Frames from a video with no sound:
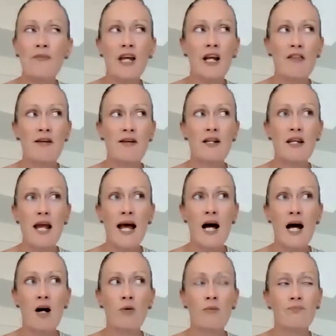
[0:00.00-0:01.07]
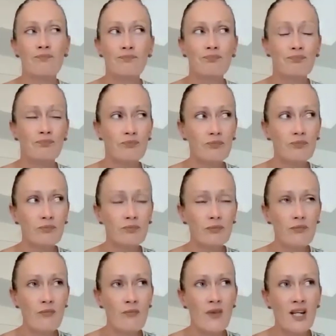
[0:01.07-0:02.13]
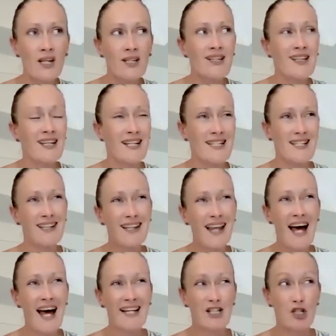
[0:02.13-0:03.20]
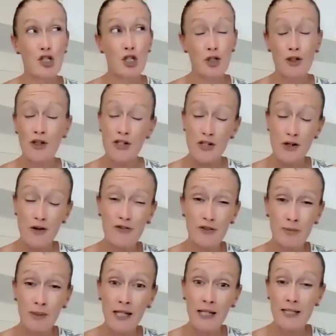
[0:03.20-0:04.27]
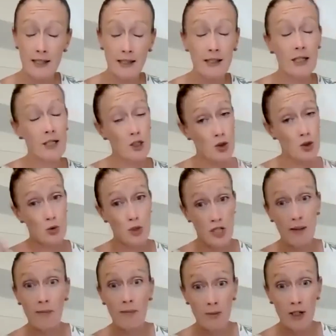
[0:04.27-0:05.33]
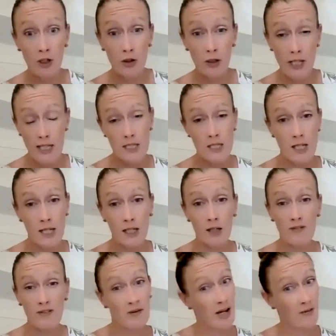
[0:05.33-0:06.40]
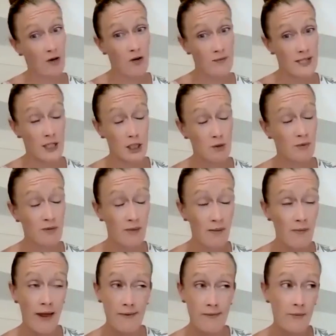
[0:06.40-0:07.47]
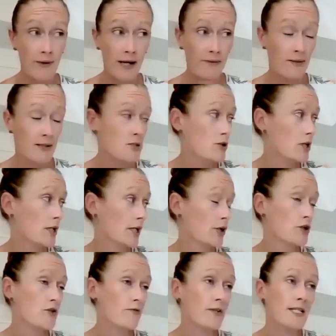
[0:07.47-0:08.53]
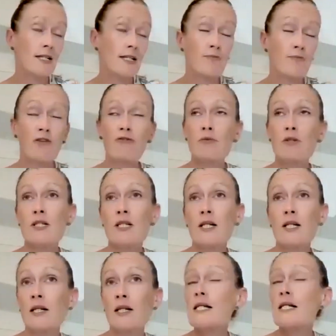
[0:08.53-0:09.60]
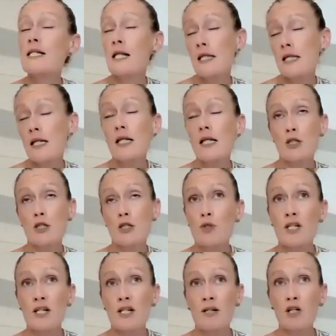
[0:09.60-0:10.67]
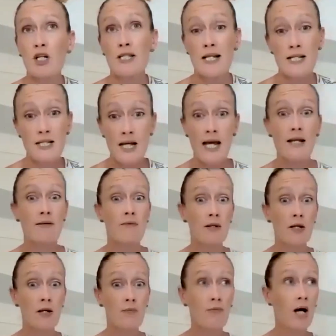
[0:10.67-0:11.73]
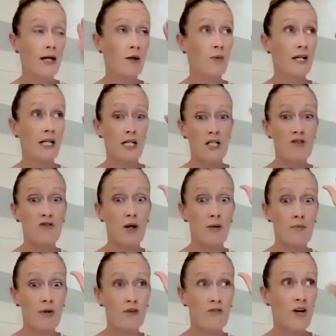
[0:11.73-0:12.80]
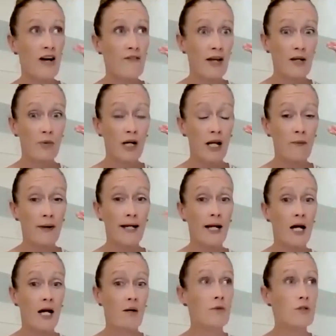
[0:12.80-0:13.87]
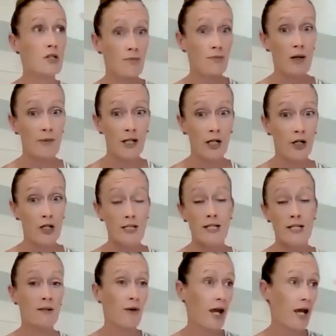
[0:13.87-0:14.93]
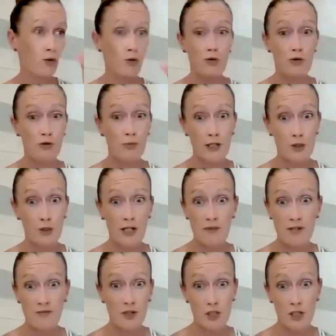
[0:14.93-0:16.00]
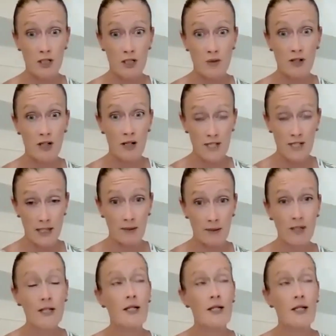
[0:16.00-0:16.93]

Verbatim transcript: And I think now it's a little hard to turn this off for me. It's a little exhausting. I'm going to be honest. Like I've even had a conversation with my mother about this earlier, who's visiting me from New Zealand. It's a little exhausting because it's in my awareness from 5 a.m. when I wake up to the moment I go to sleep and all through my dreams and visions when I'm asleep.